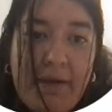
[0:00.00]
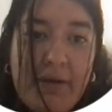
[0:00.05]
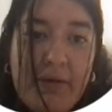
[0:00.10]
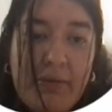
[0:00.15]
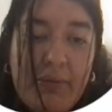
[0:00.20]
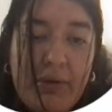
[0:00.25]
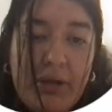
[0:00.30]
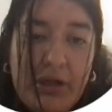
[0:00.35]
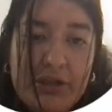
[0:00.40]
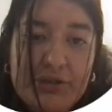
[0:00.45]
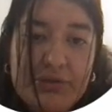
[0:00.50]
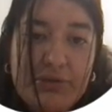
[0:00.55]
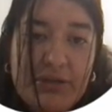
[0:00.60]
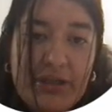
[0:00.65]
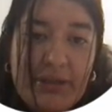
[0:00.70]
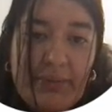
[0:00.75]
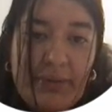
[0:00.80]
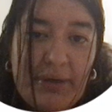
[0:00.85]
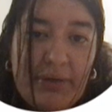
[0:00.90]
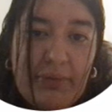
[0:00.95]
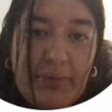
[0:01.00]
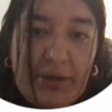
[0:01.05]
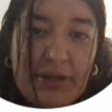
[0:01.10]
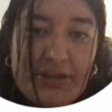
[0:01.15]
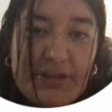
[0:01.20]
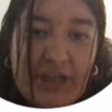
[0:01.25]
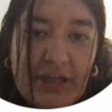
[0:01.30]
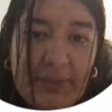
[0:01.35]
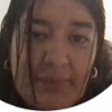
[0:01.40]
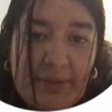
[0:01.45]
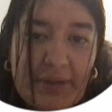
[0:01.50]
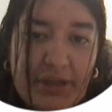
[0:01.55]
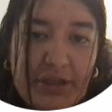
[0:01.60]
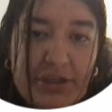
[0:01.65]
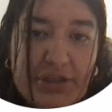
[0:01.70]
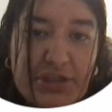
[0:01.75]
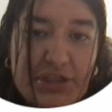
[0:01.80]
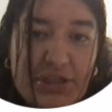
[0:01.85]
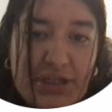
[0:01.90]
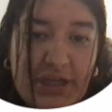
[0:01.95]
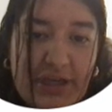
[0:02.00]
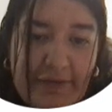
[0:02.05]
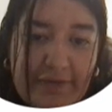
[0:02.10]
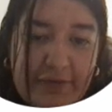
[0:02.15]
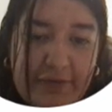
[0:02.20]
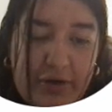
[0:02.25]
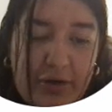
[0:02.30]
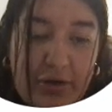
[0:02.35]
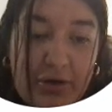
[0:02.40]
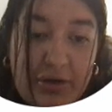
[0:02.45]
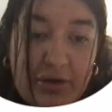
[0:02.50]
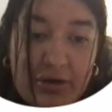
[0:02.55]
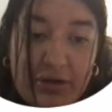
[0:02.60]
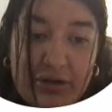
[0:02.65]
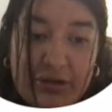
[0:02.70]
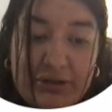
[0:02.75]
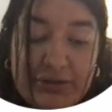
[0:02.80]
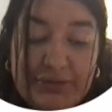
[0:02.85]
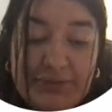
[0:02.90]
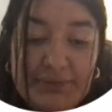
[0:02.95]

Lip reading: while also inhibiting wild-type EGFR.